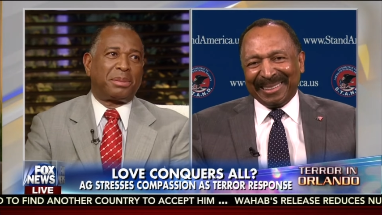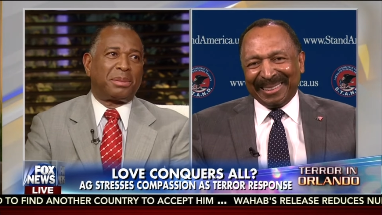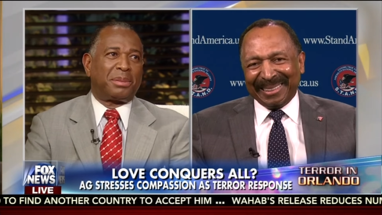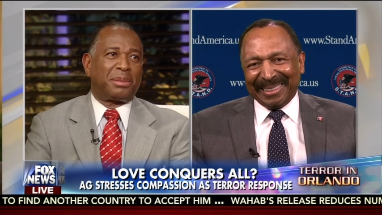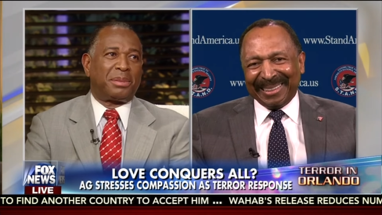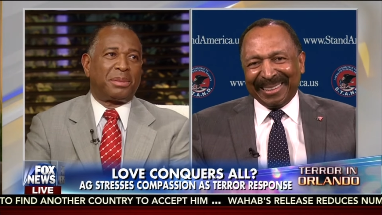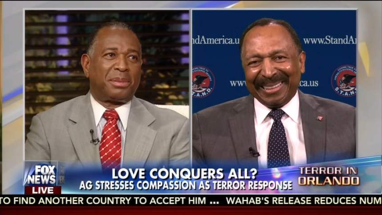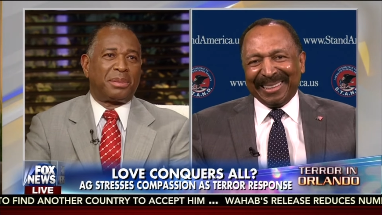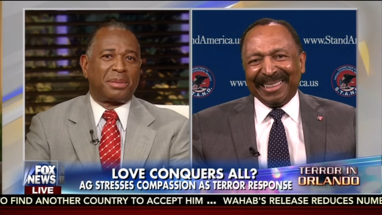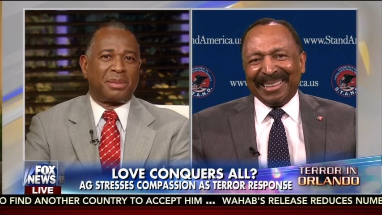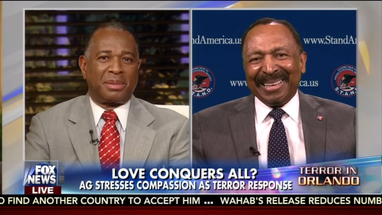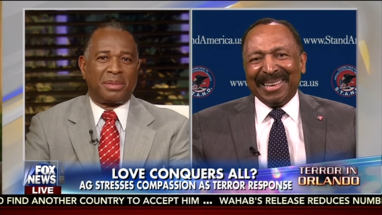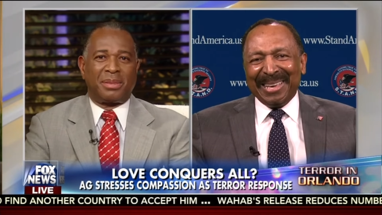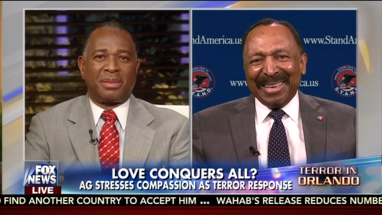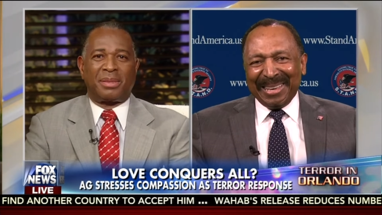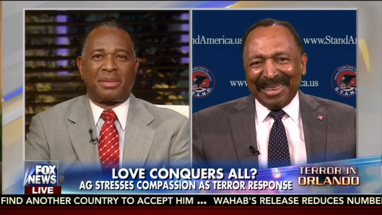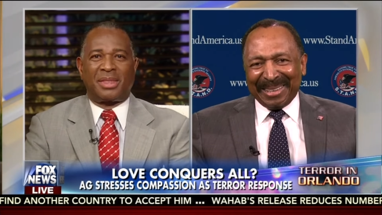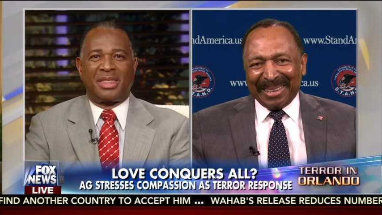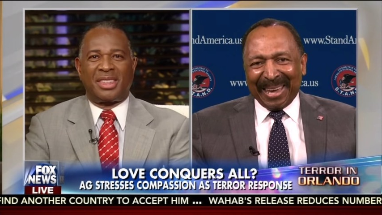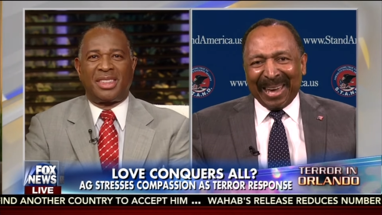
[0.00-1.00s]
Speaker 1: uh,
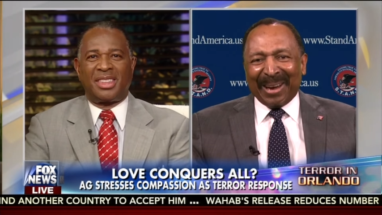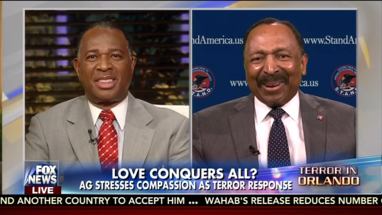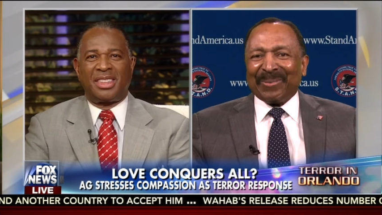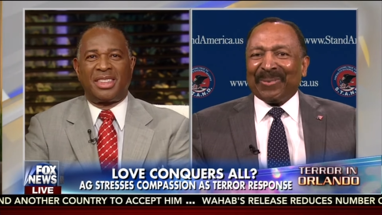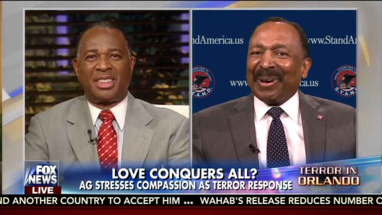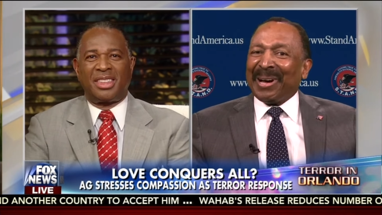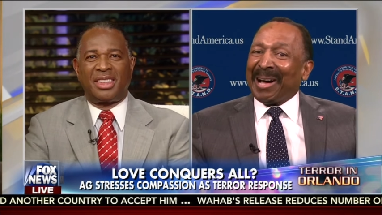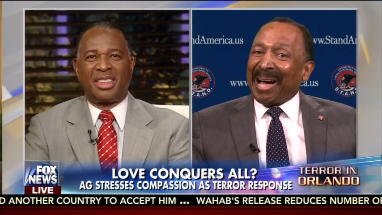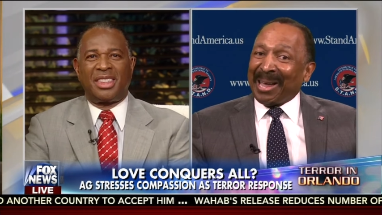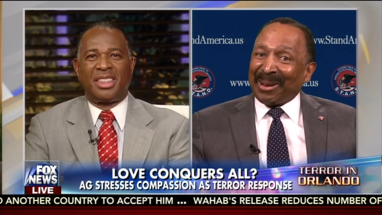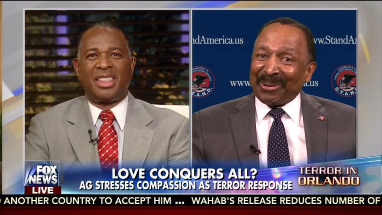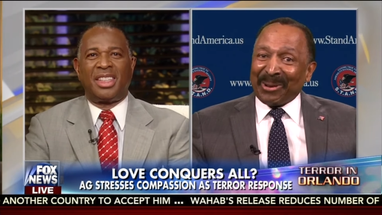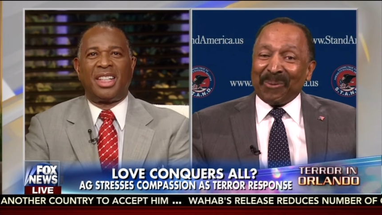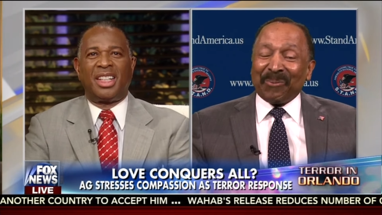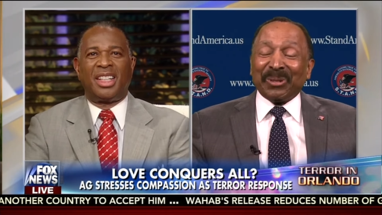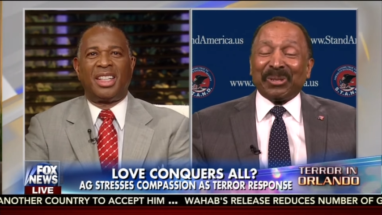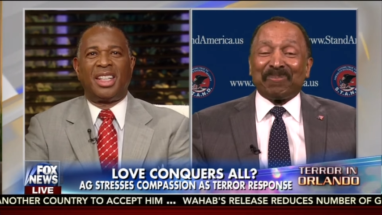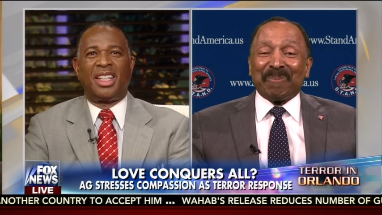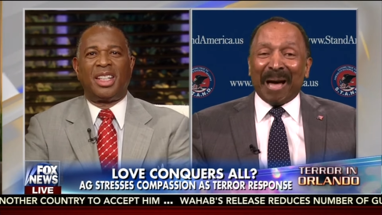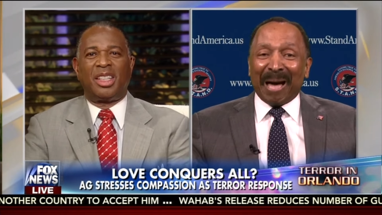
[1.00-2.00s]
Reverend. Yeah. Well, I don't know
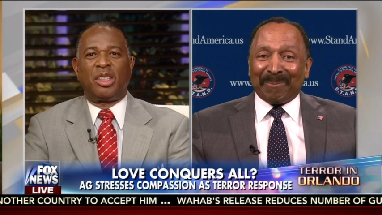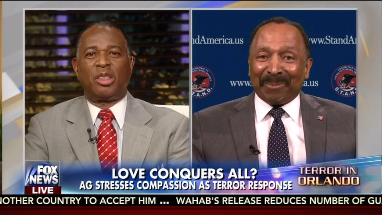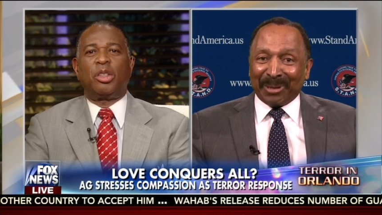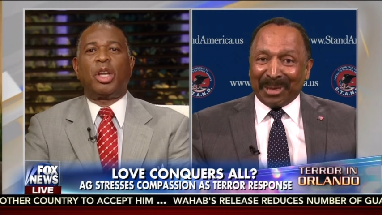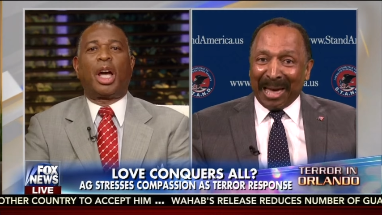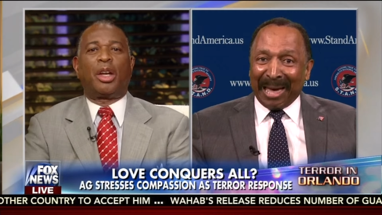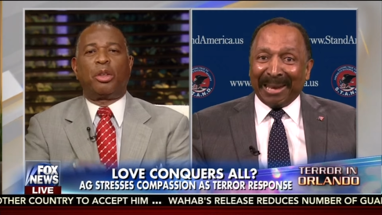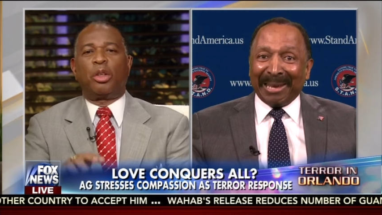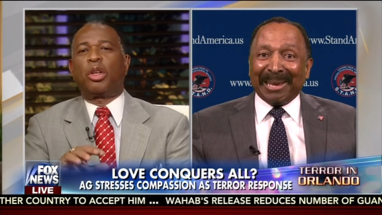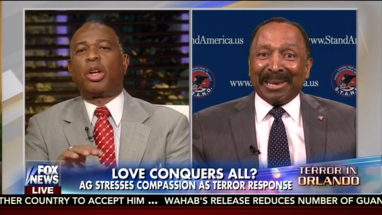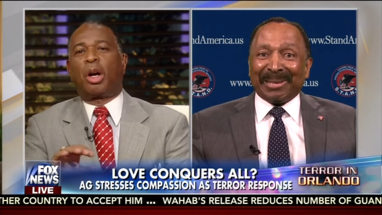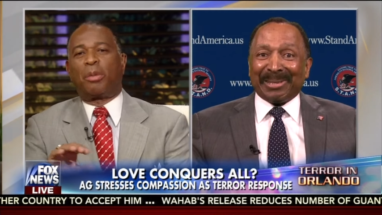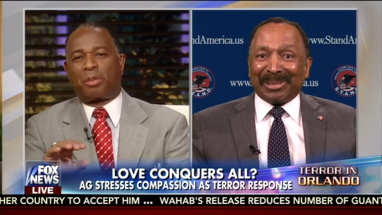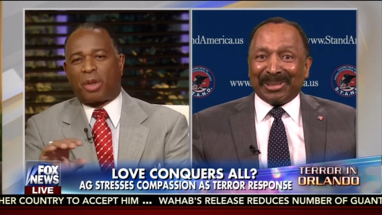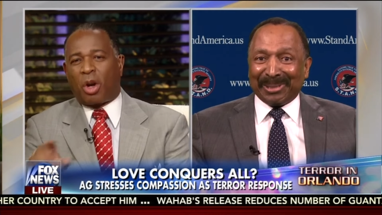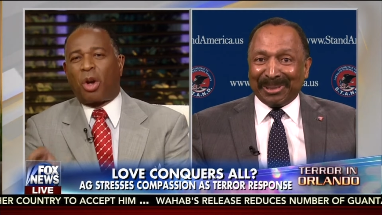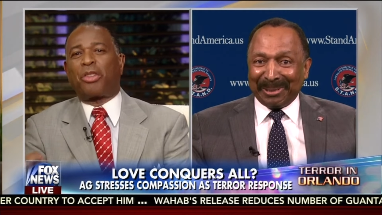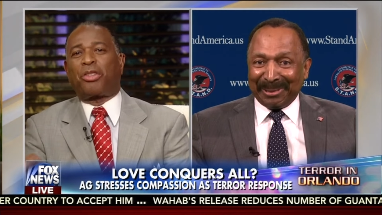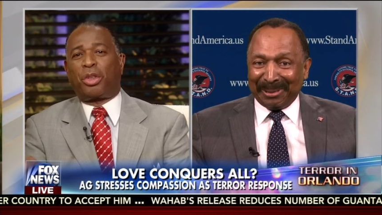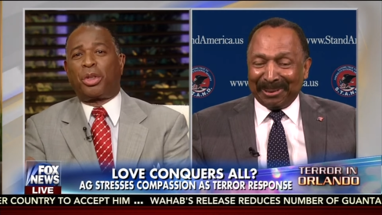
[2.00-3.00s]
which Bible yeah, that is. Of
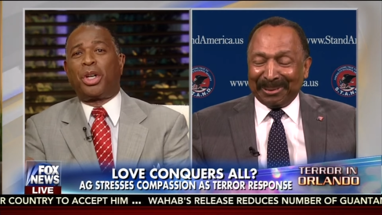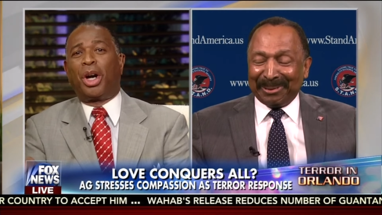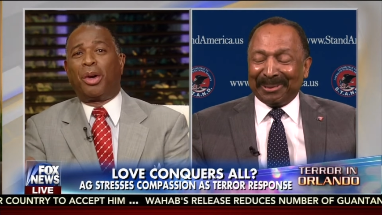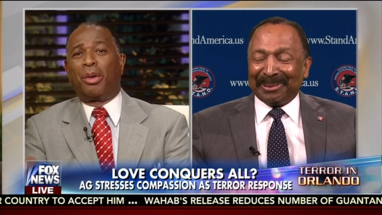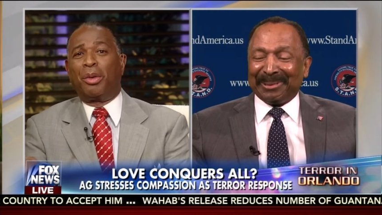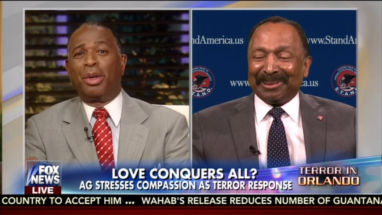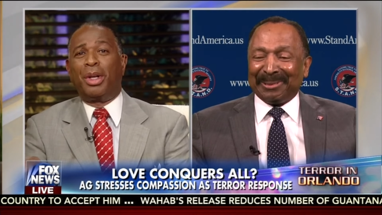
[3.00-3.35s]
course you don't.